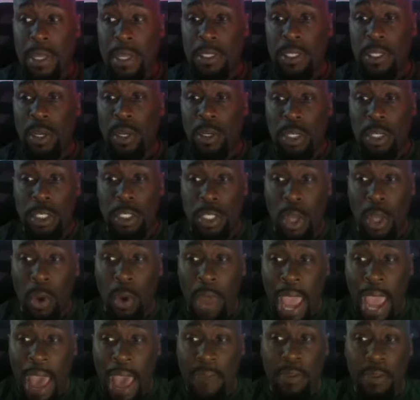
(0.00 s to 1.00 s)
So don't
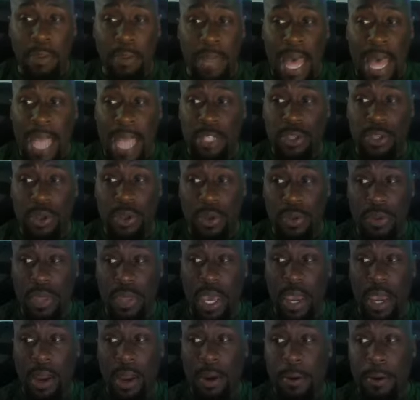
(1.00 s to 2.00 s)
have them lie to you
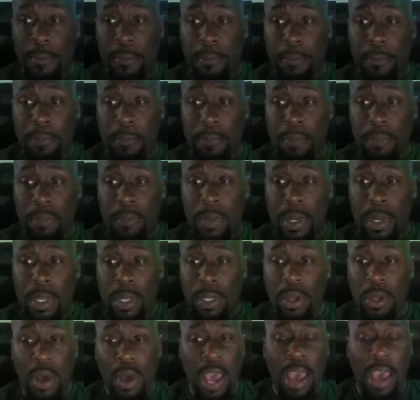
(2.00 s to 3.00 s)
there.
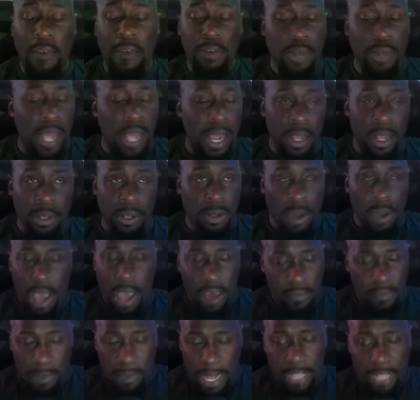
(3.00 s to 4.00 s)
Don't have them
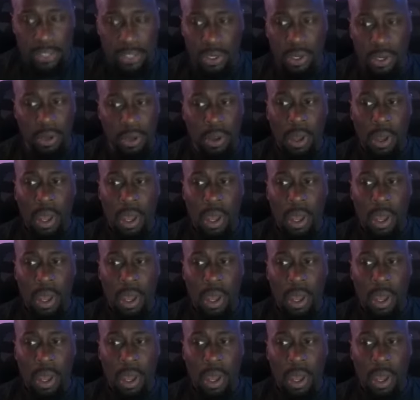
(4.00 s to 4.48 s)
lie to you.